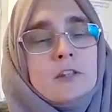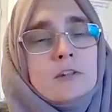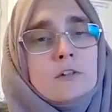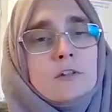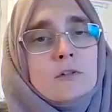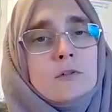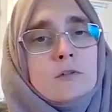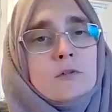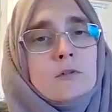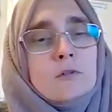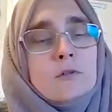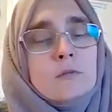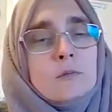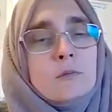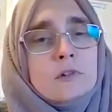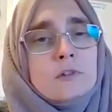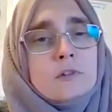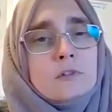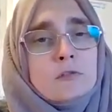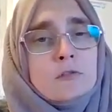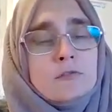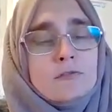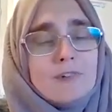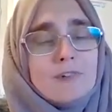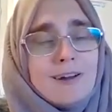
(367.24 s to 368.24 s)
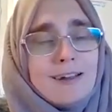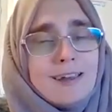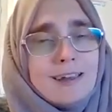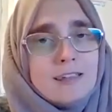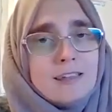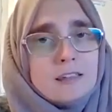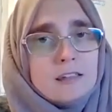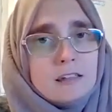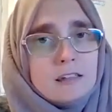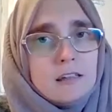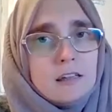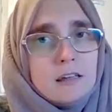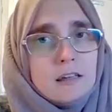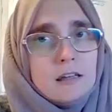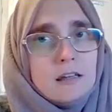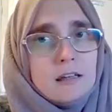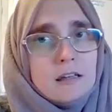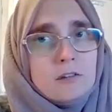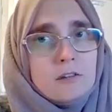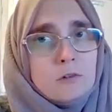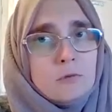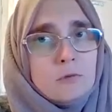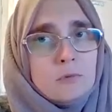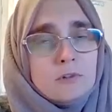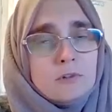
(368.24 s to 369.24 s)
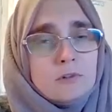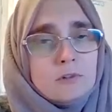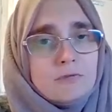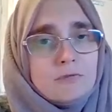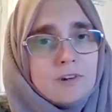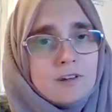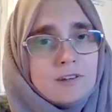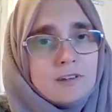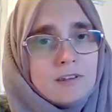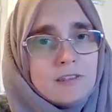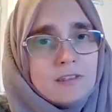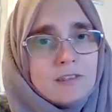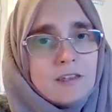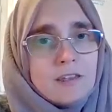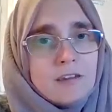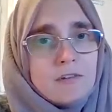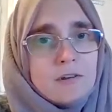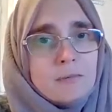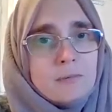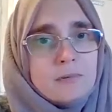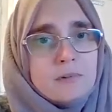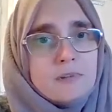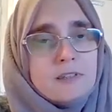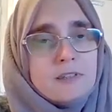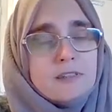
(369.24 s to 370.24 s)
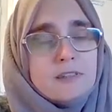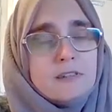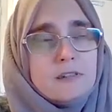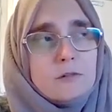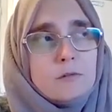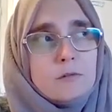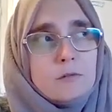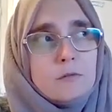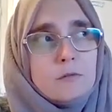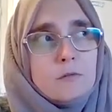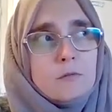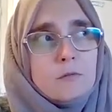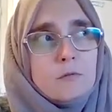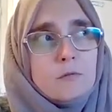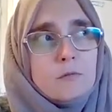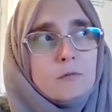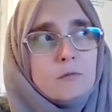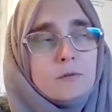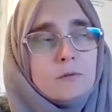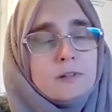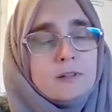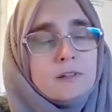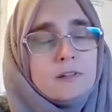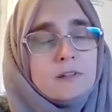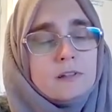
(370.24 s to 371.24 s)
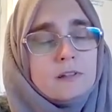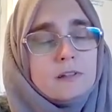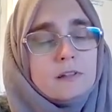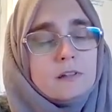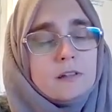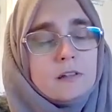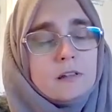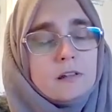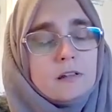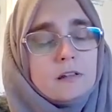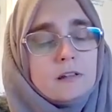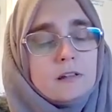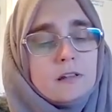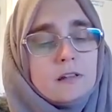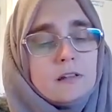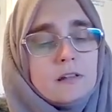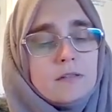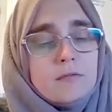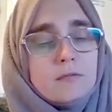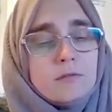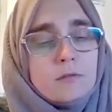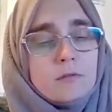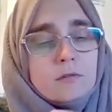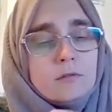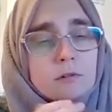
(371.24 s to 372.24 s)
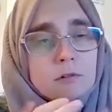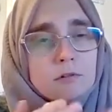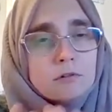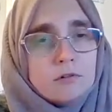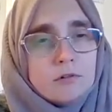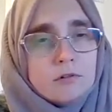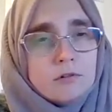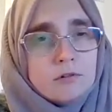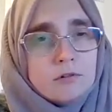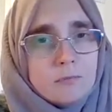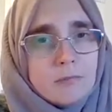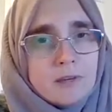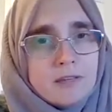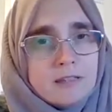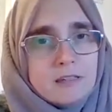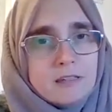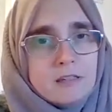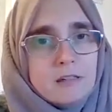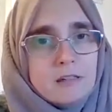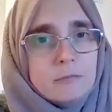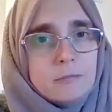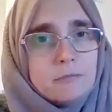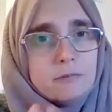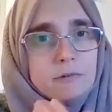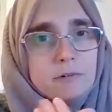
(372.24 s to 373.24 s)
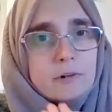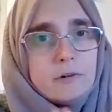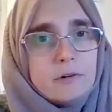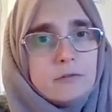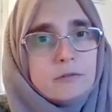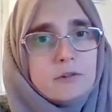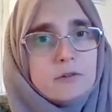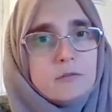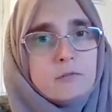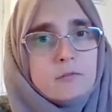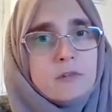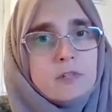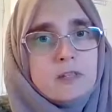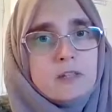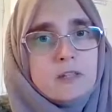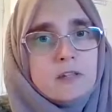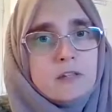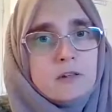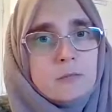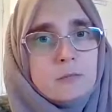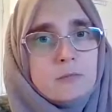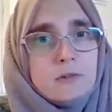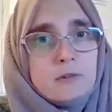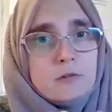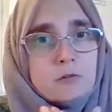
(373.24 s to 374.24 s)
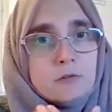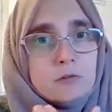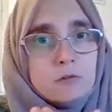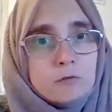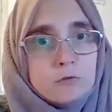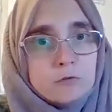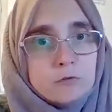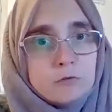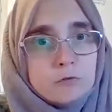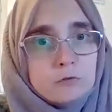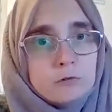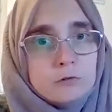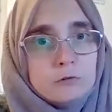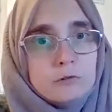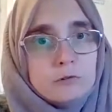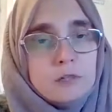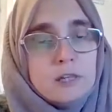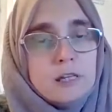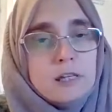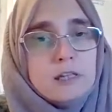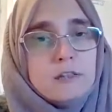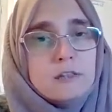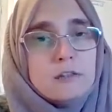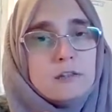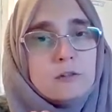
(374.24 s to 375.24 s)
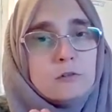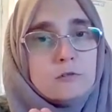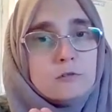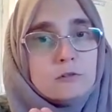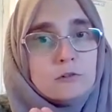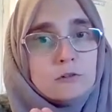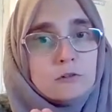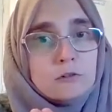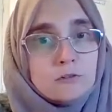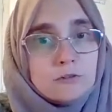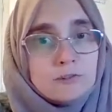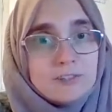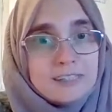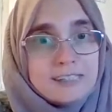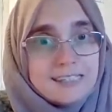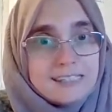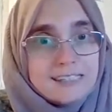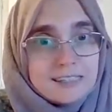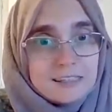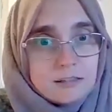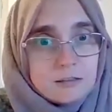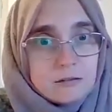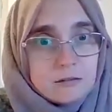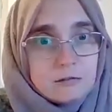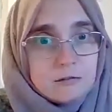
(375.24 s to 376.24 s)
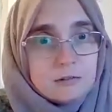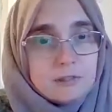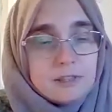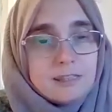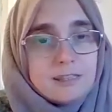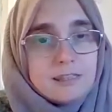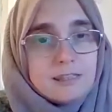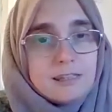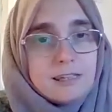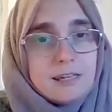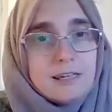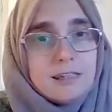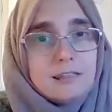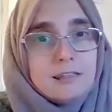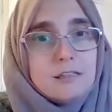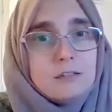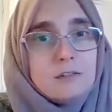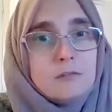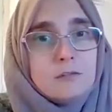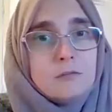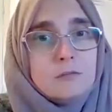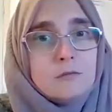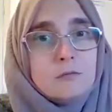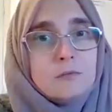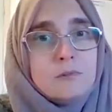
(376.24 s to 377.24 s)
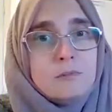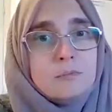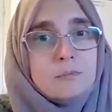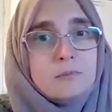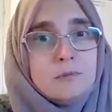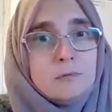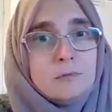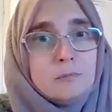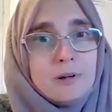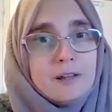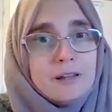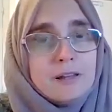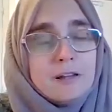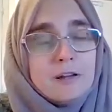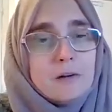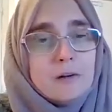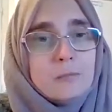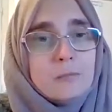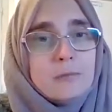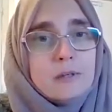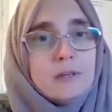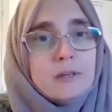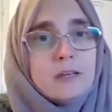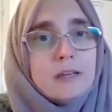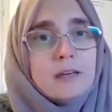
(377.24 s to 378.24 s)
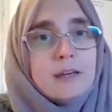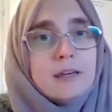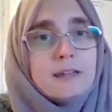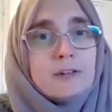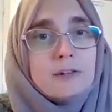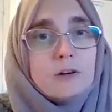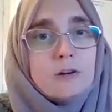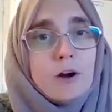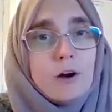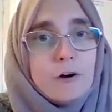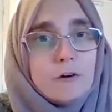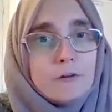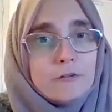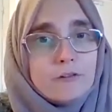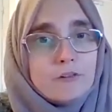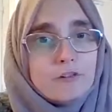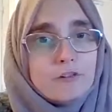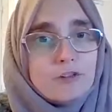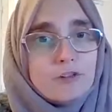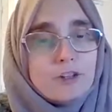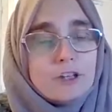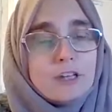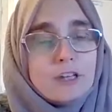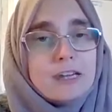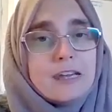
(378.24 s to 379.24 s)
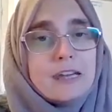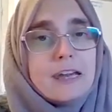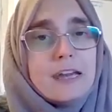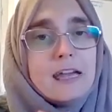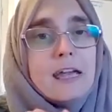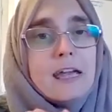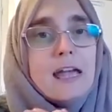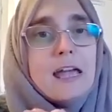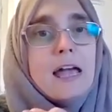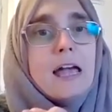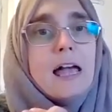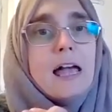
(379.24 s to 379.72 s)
you want to find a therapist who will give you non-judgmental approach, meaning he'll be neutral, non-critical. His attitude will be welcoming, encouraging,